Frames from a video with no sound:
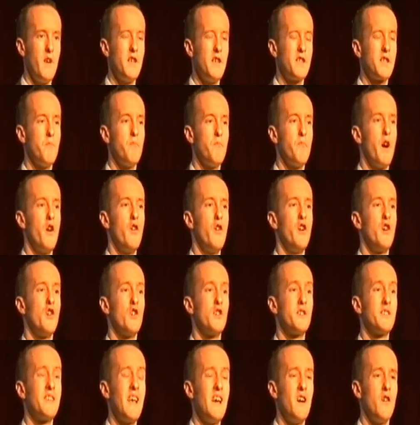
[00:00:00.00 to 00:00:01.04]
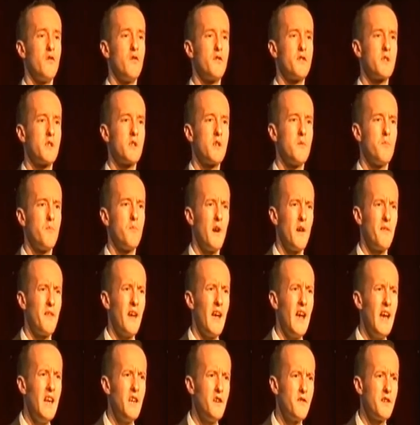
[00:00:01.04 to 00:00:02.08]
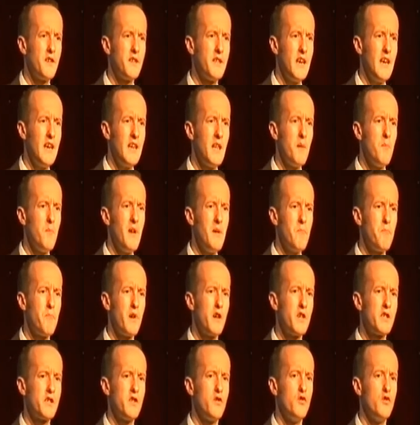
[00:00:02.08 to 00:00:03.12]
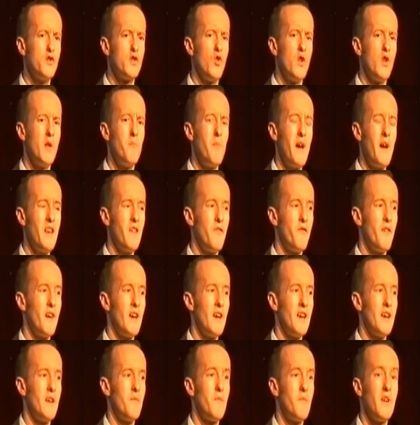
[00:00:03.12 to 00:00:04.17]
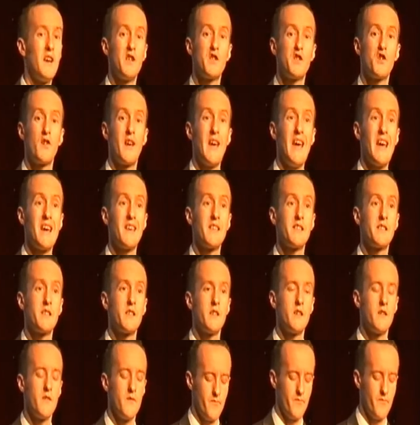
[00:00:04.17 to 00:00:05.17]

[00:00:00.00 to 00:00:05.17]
it's empowering ourselves, but at the end of the day, the main person who's going to benefit is our guest.